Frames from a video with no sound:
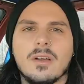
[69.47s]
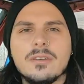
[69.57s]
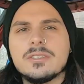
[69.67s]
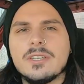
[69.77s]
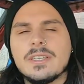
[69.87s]
I
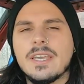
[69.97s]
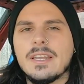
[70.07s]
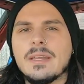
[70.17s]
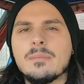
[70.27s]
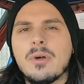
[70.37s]
also
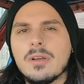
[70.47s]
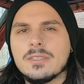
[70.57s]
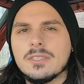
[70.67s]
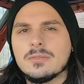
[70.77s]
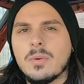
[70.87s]
get
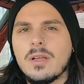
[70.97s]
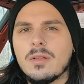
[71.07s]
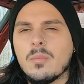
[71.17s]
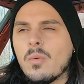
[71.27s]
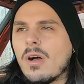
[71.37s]
inboxed as
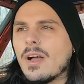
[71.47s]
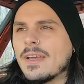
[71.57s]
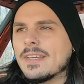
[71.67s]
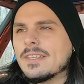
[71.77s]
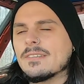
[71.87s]
well
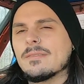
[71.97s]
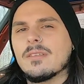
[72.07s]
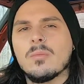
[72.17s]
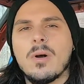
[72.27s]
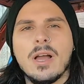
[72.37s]
why
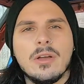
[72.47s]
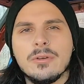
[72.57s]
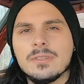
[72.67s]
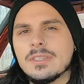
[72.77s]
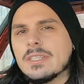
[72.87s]
I
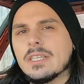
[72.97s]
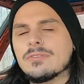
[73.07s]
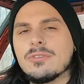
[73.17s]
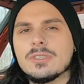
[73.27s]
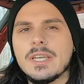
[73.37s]
own this
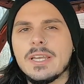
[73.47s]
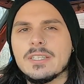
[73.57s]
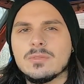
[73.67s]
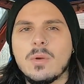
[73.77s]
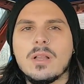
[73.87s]
S14
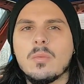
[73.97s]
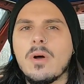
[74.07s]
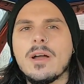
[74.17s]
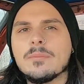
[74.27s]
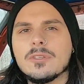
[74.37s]
as well and
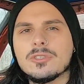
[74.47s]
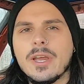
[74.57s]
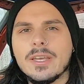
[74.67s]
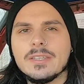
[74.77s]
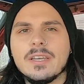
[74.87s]
why I'm not
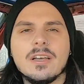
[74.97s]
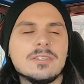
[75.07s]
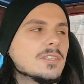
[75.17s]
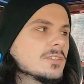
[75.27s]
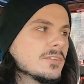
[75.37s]
tracking the
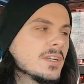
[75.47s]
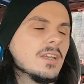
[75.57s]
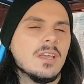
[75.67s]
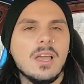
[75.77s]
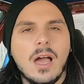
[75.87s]
R33.
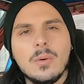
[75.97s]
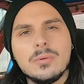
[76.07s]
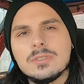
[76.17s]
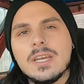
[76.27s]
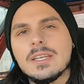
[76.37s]
I
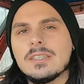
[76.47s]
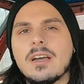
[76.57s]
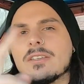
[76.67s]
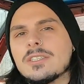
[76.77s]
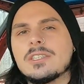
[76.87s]
will take the
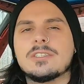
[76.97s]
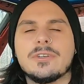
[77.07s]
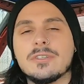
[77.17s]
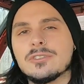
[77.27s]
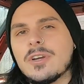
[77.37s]

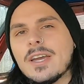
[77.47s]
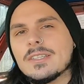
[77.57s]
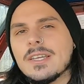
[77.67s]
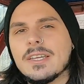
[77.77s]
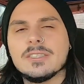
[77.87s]
R33 on track
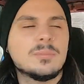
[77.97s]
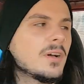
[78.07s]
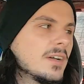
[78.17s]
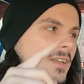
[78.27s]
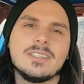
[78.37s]
days,
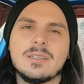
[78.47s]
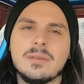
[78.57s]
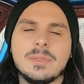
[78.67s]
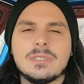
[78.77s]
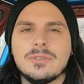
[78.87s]
but because I'm
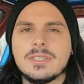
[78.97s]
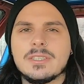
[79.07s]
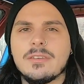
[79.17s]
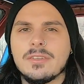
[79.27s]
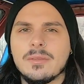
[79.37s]
going to be doing
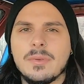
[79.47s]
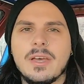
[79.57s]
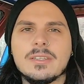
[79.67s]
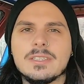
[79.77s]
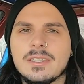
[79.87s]
stuff in the
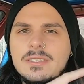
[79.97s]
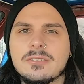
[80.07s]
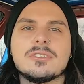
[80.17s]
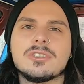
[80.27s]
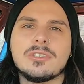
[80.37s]
mountains and
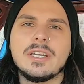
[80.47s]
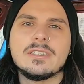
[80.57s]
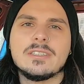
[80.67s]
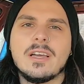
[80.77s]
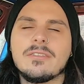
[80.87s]
the street and
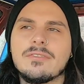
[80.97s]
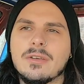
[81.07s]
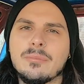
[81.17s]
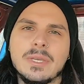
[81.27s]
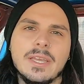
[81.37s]
stuff,
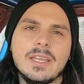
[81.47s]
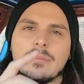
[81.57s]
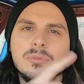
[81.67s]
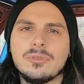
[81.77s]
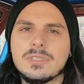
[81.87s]
it'll be getting
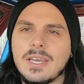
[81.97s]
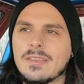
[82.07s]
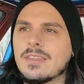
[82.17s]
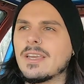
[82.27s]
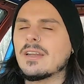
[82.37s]
abused
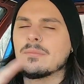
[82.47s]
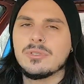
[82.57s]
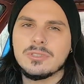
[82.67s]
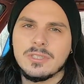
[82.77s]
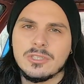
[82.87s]
out there and
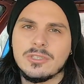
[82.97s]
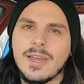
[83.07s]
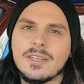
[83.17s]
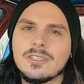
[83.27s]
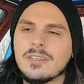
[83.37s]
abused on the
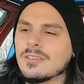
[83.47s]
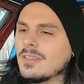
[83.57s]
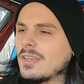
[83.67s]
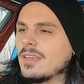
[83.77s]
track. So